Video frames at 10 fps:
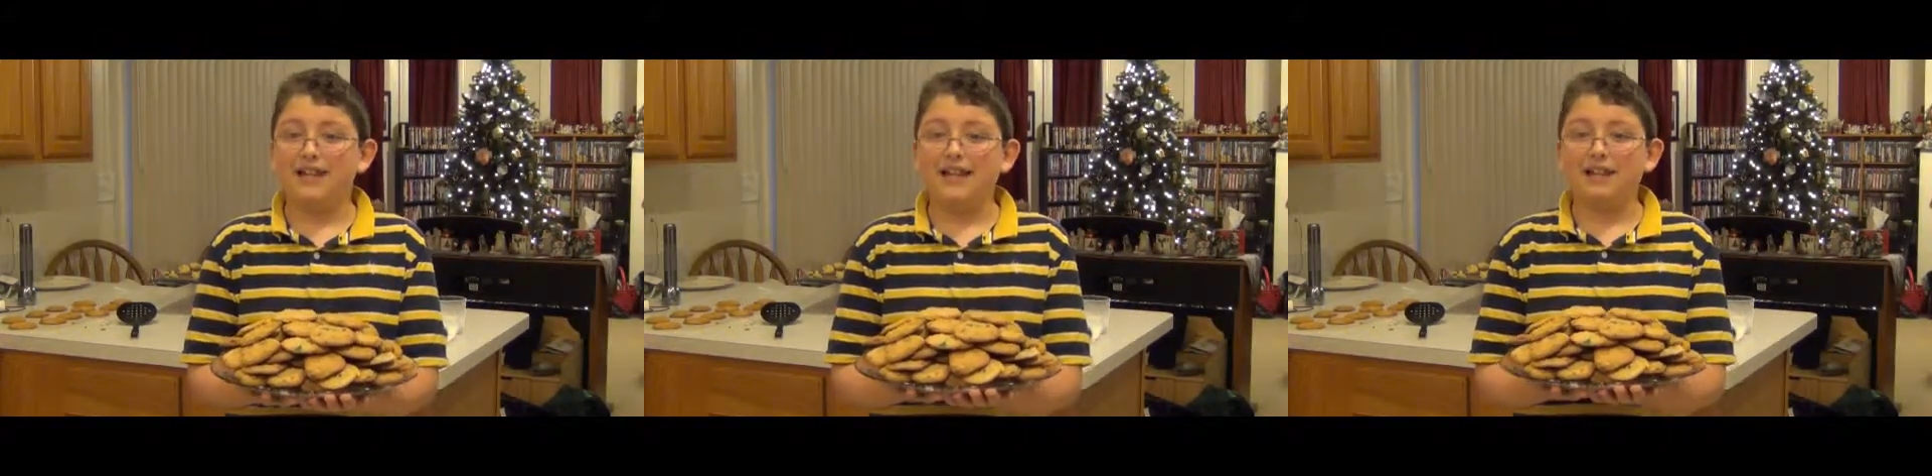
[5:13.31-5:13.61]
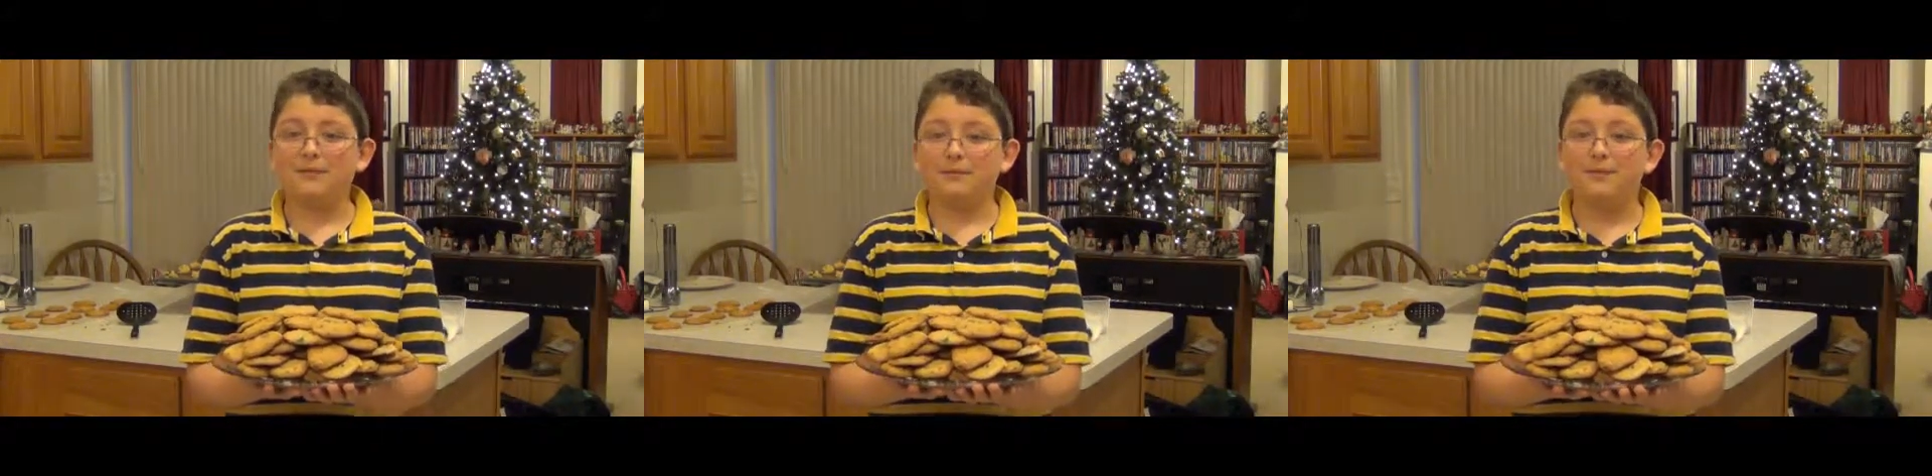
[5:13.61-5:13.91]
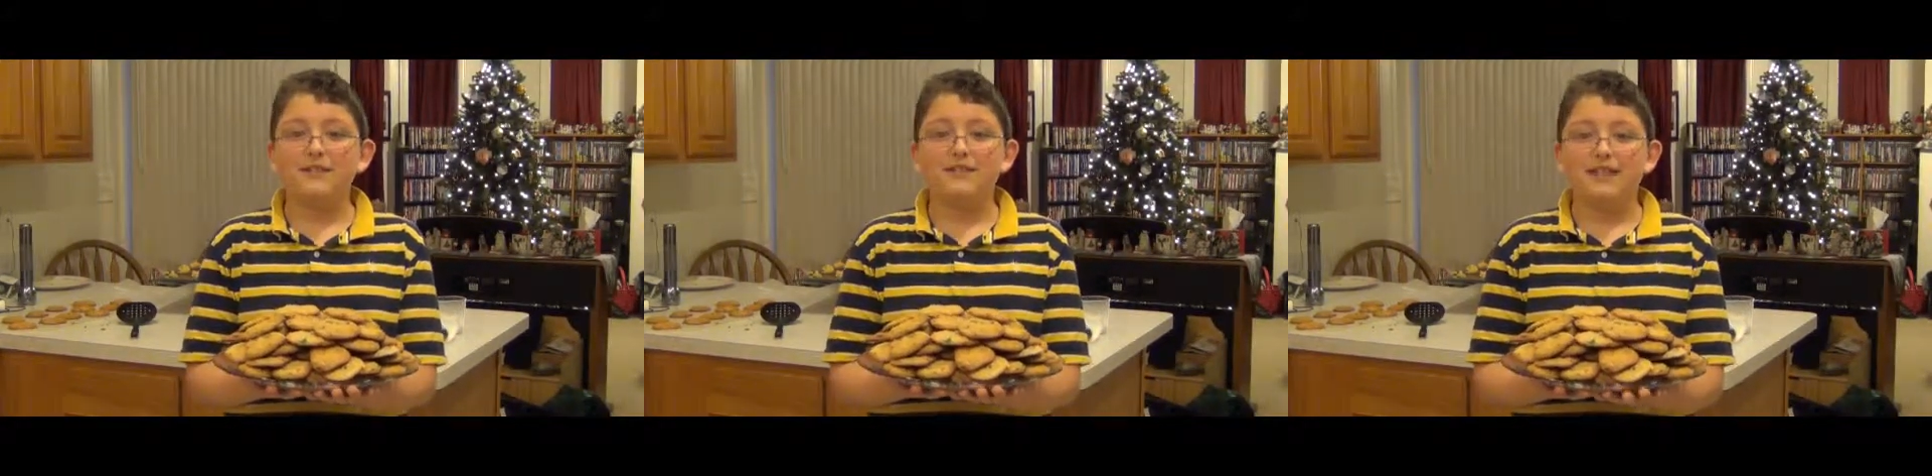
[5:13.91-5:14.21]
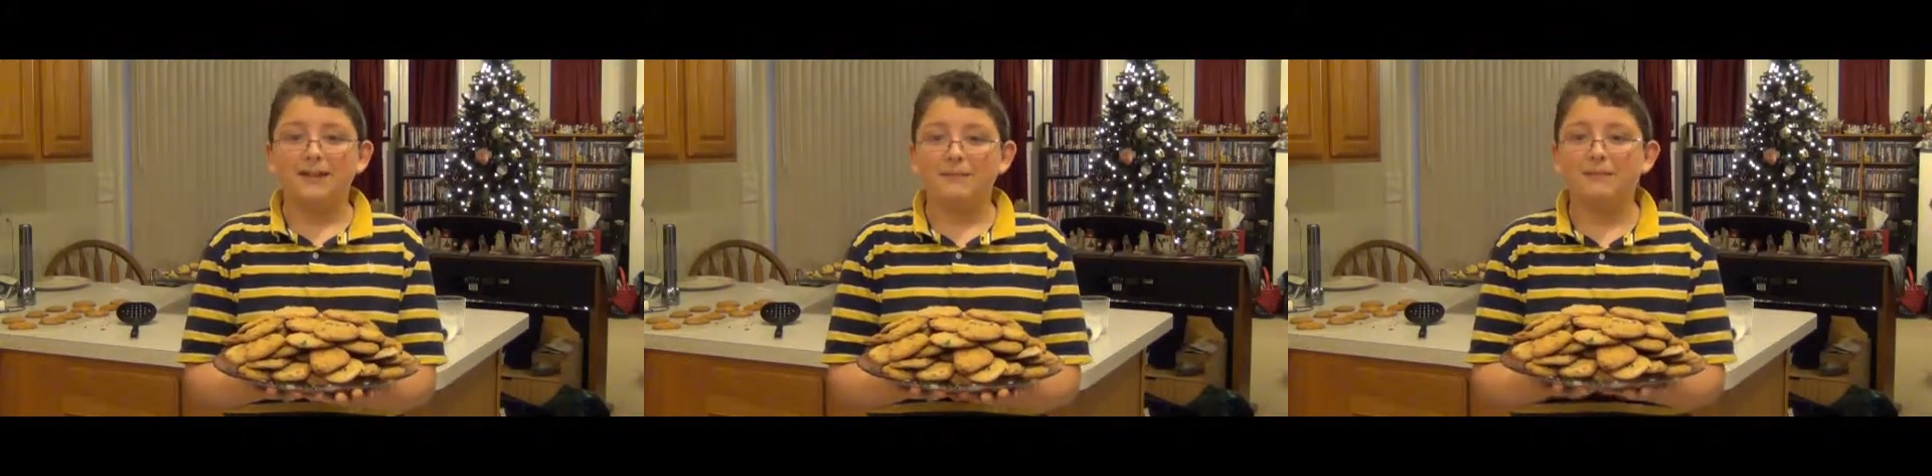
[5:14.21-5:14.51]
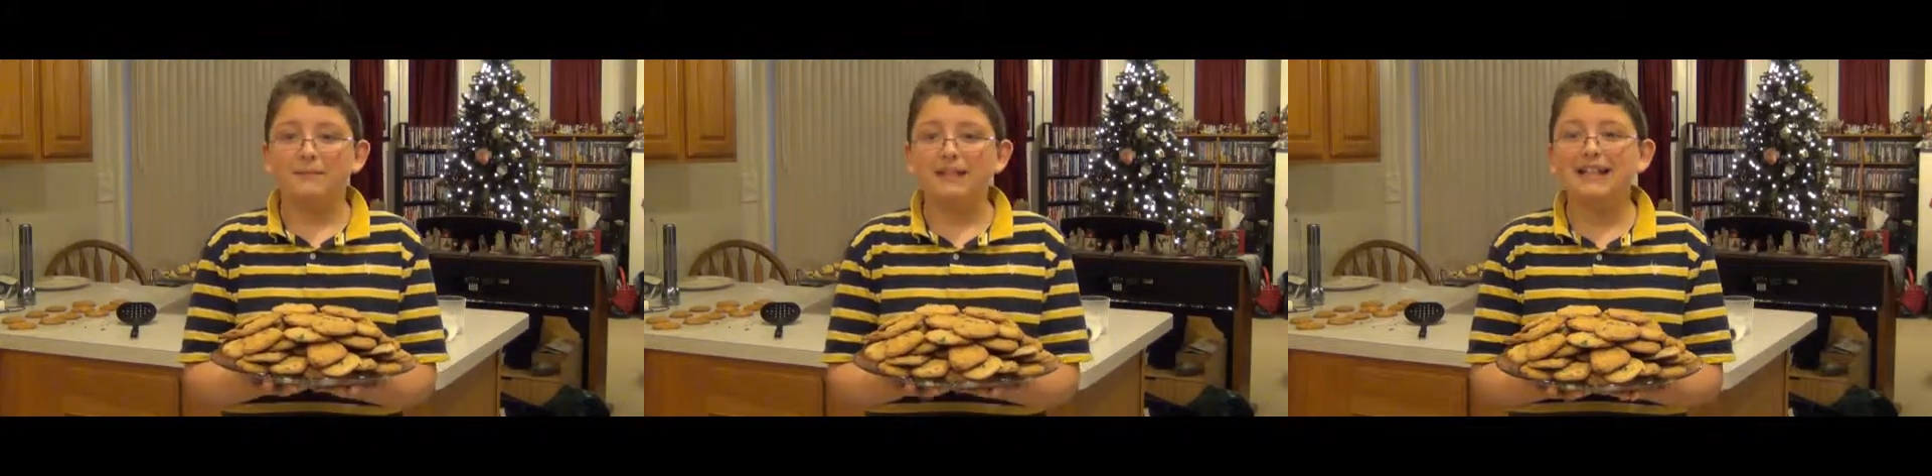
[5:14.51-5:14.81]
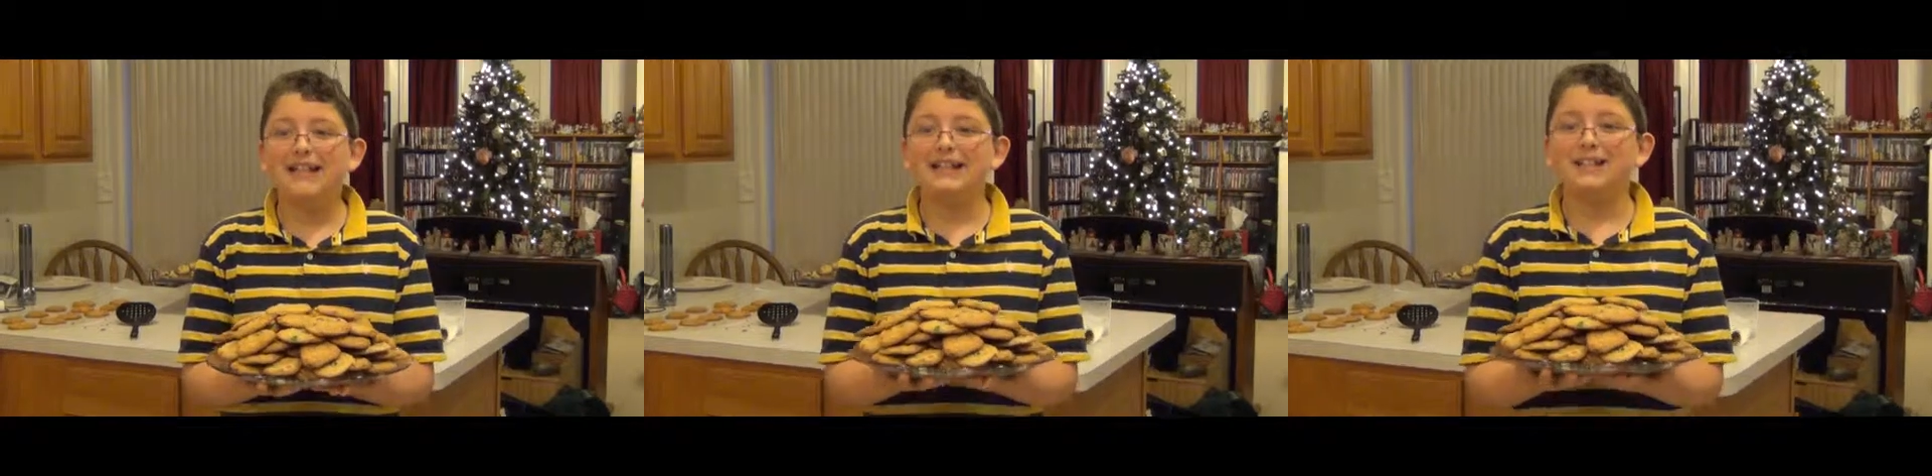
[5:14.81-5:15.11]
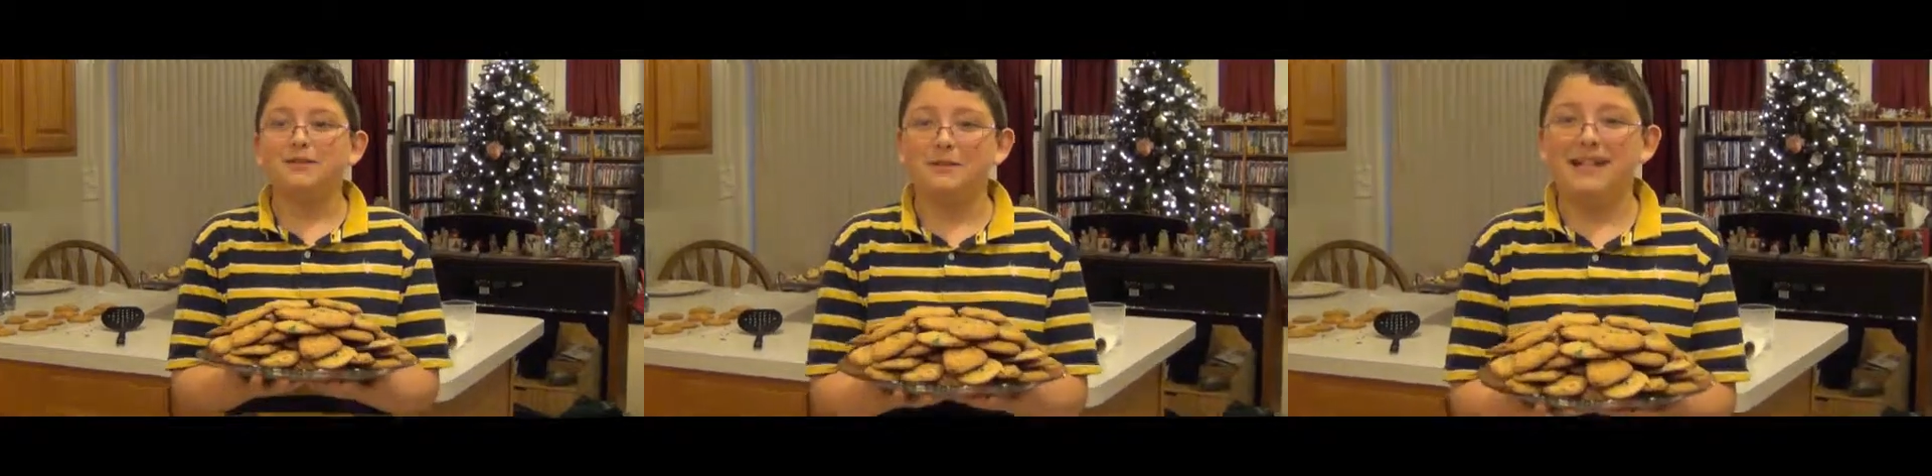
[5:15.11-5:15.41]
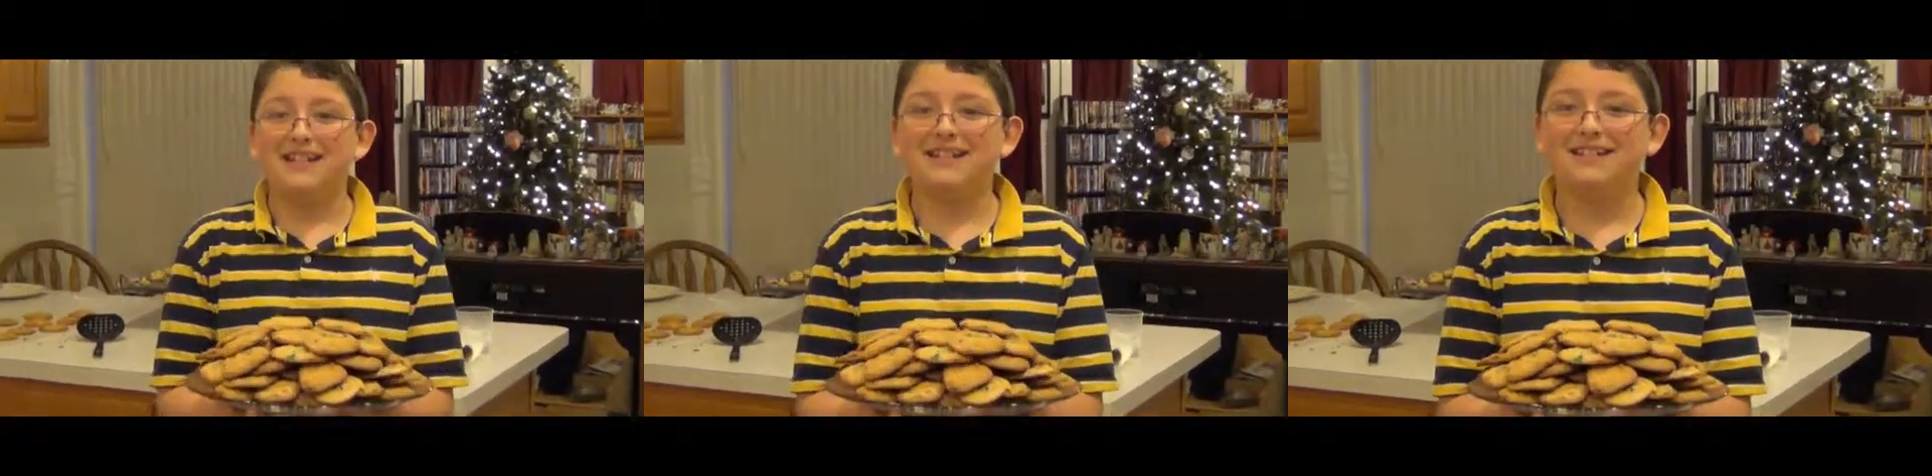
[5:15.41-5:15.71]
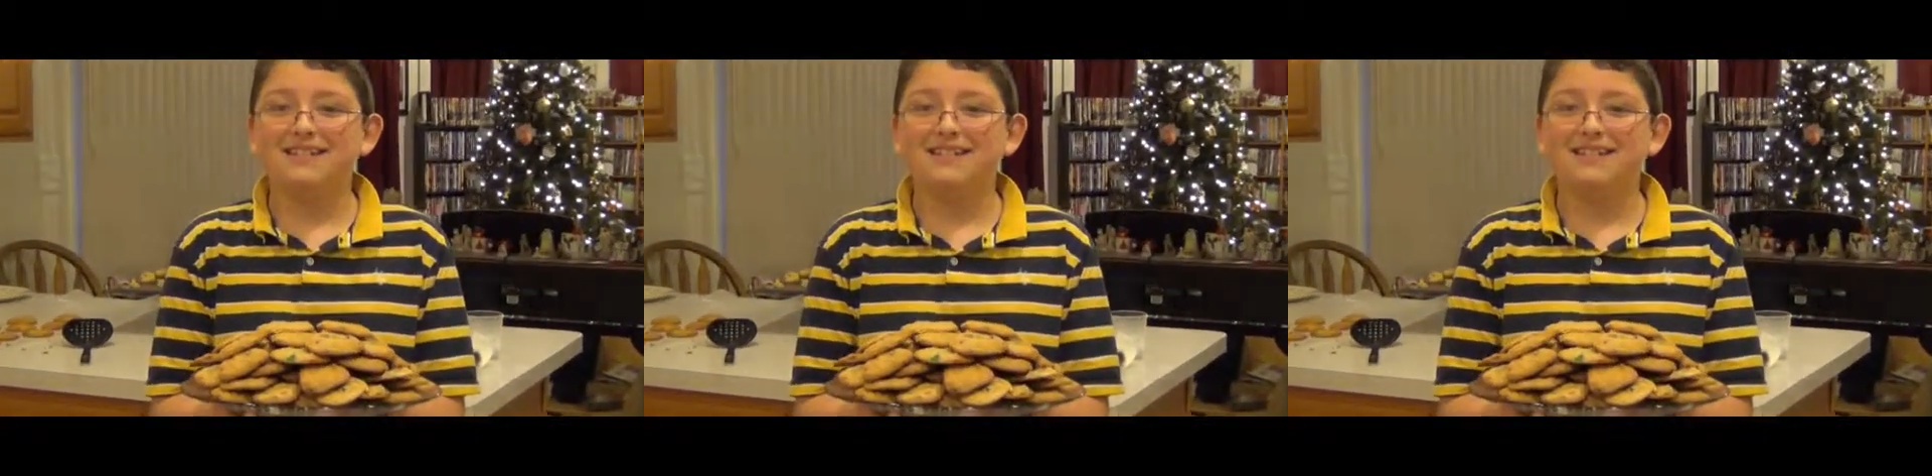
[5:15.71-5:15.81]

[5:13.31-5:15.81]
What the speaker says: and the results can be really sweet.